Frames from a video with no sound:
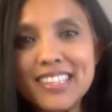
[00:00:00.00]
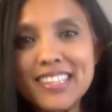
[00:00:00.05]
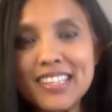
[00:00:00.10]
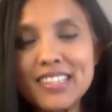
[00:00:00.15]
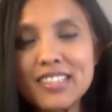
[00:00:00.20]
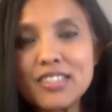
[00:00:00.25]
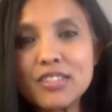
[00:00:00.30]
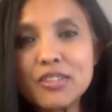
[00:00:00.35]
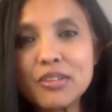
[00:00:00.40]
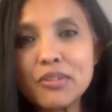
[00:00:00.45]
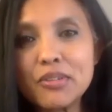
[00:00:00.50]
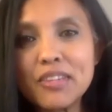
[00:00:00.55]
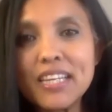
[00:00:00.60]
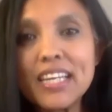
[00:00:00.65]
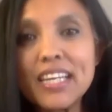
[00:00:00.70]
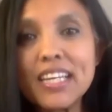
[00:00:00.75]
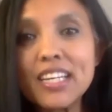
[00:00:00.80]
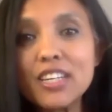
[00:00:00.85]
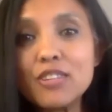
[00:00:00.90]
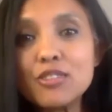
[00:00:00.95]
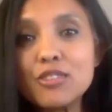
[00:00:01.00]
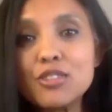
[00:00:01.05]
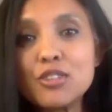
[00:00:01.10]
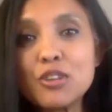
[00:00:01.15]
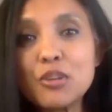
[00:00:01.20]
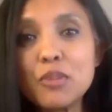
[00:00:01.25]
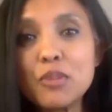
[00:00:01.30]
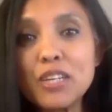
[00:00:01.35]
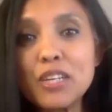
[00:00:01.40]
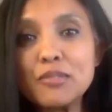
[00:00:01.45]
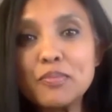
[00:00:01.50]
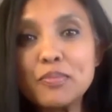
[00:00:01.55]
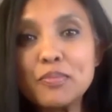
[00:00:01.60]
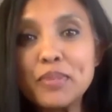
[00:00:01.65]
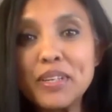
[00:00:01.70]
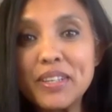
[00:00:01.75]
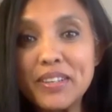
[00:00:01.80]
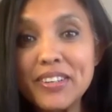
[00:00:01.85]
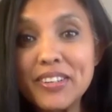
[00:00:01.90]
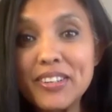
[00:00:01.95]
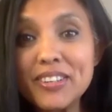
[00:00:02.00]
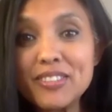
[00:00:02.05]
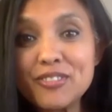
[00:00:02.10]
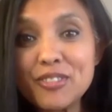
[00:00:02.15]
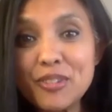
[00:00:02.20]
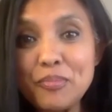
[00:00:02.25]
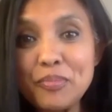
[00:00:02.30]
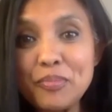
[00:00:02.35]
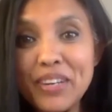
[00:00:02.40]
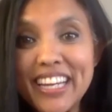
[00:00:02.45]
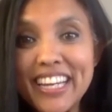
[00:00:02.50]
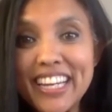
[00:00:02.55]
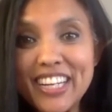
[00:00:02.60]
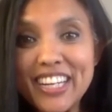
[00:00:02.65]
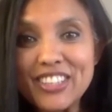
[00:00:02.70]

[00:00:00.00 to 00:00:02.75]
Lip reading: And so thank you so much, Bill, for being here